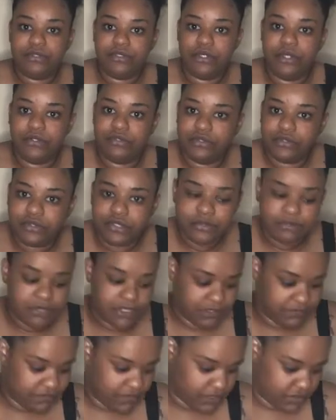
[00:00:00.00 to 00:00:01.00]
is gonna do to
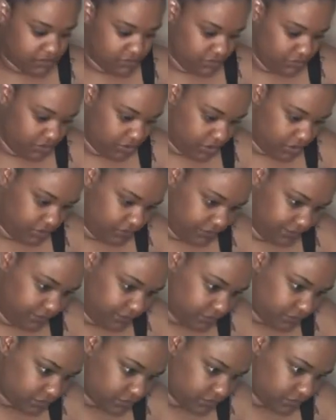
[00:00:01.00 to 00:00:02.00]
me if I do though.
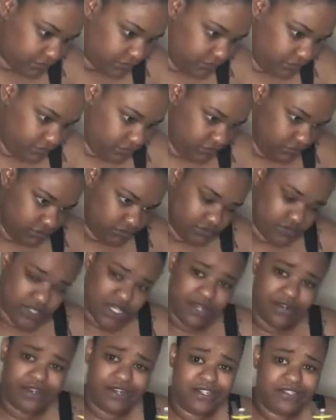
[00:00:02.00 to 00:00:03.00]

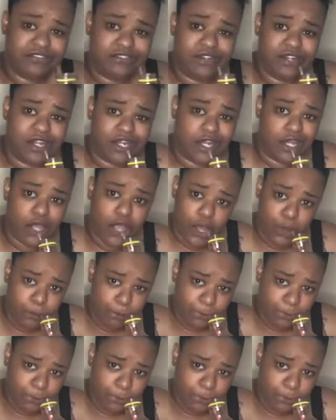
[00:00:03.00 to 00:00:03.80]
And I ain't trying to